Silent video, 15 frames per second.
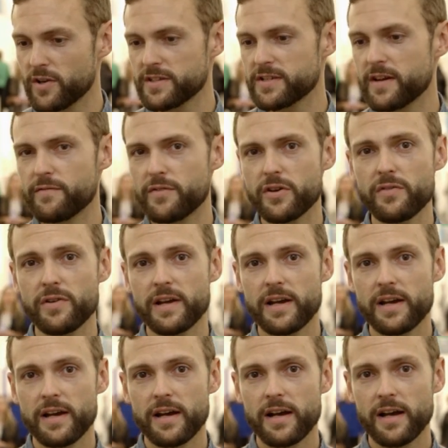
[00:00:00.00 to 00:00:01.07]
works on view.
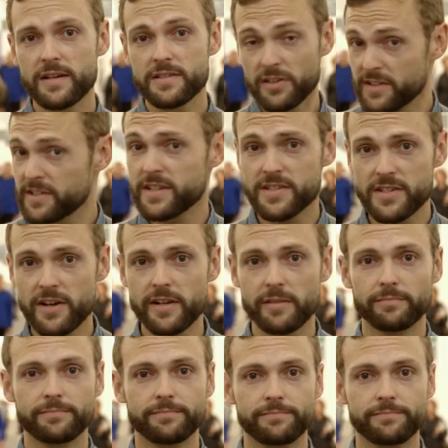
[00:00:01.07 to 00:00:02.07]
So let's get started.